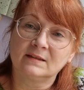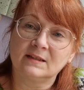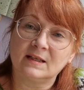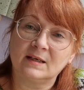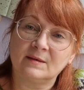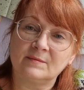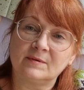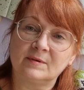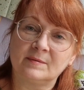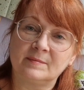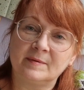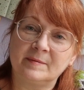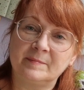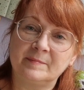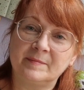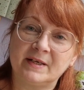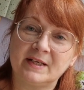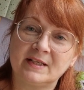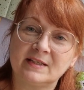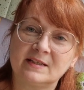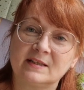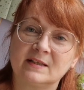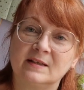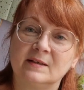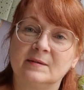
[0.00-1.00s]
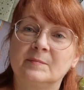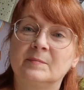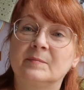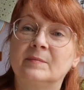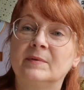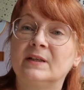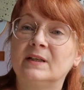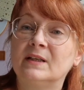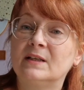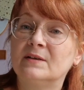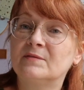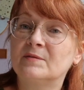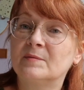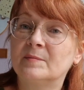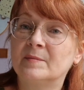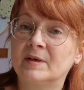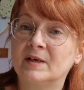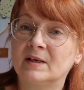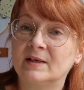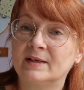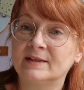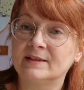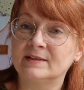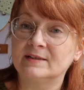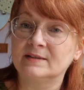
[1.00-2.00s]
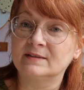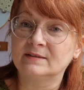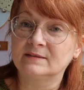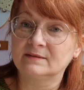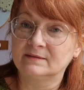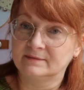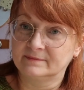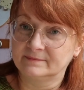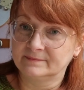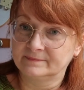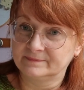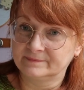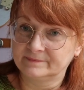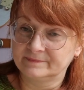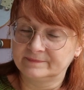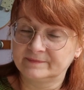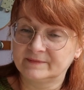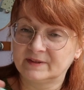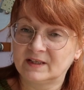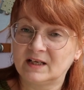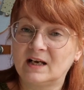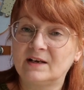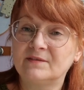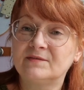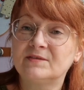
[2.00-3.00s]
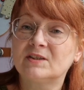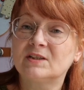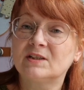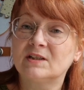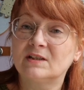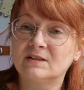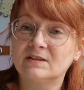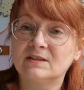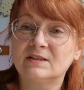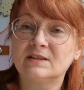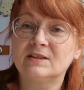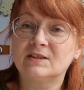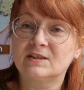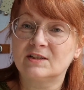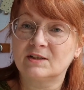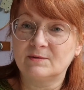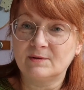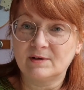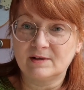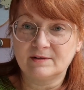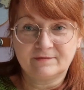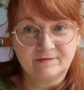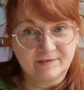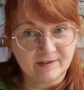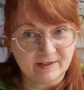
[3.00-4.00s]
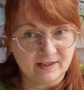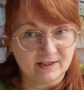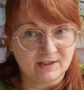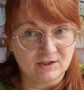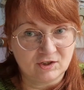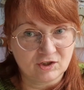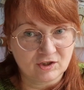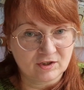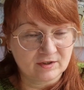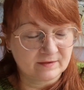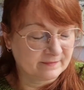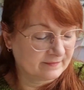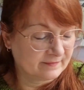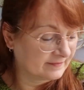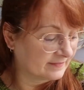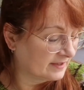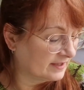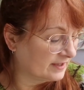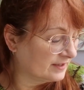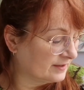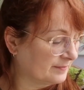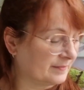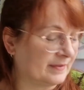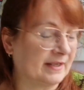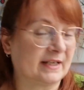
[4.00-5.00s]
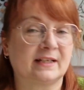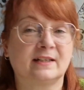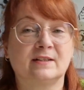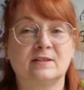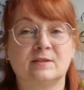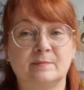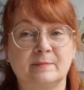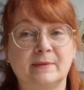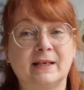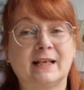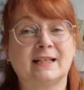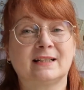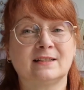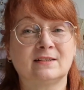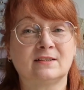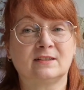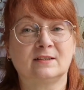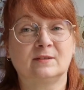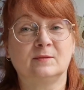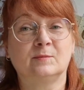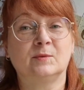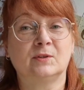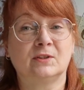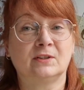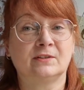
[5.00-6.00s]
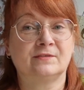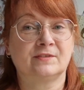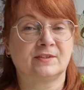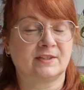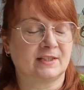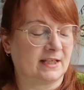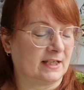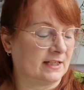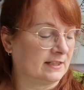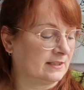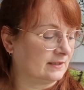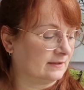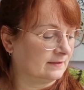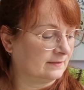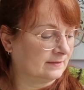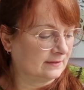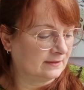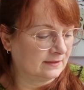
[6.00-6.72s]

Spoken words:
That would have been better, but never mind. I've started, so I'll finish, as Magnus Magnusson would have said.